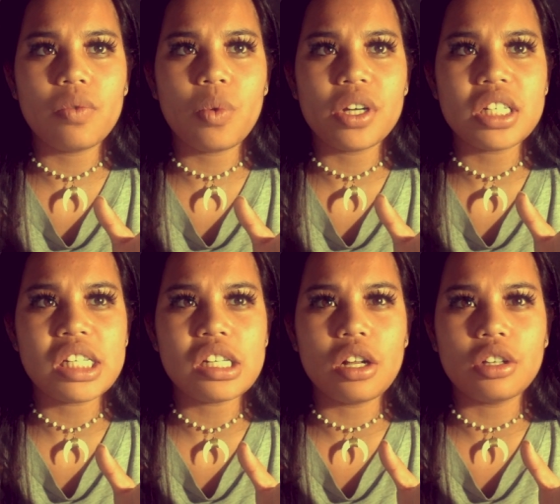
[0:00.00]

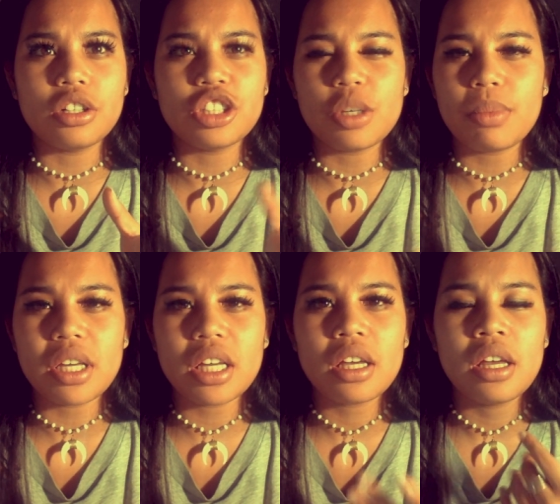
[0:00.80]
$14
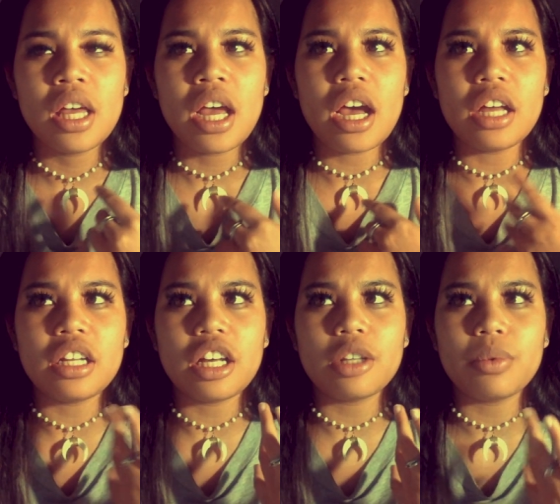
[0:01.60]
shipping, and
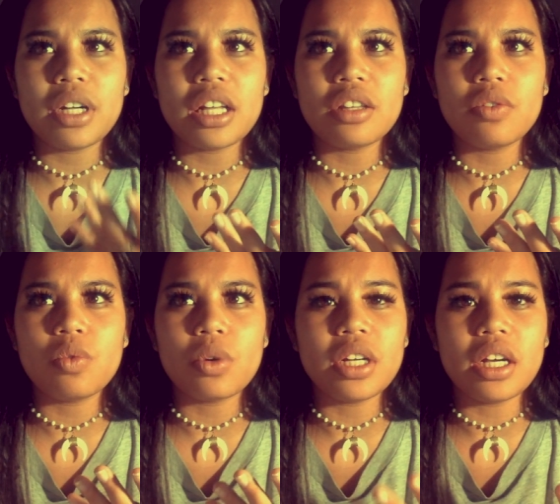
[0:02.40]
the other one had the
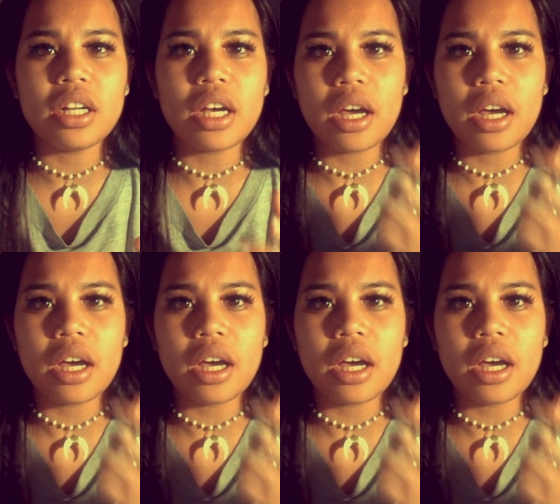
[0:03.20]
$4.99.